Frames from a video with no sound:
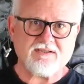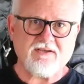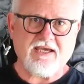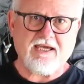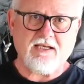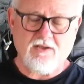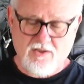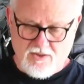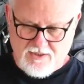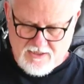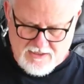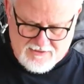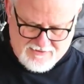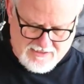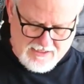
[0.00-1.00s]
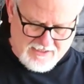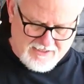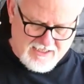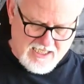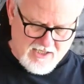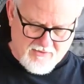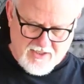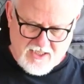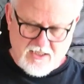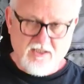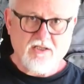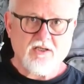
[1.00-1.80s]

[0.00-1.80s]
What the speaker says: that it's going to carry